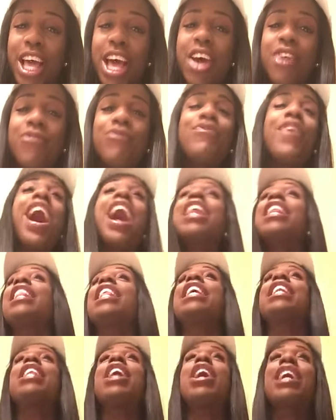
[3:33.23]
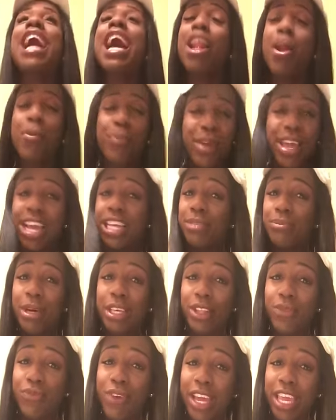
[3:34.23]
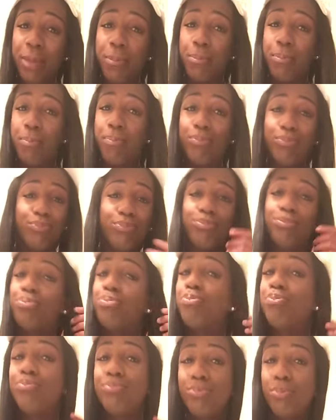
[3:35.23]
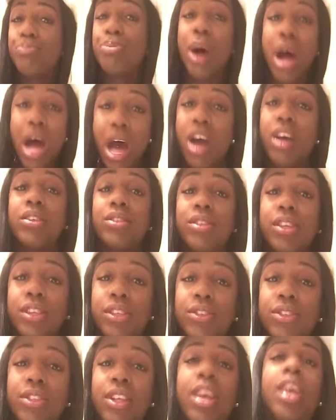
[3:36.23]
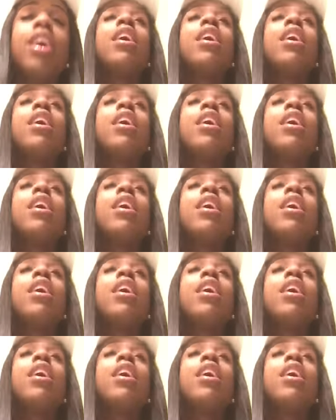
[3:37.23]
Finally, done got up in his motherfucking boxers,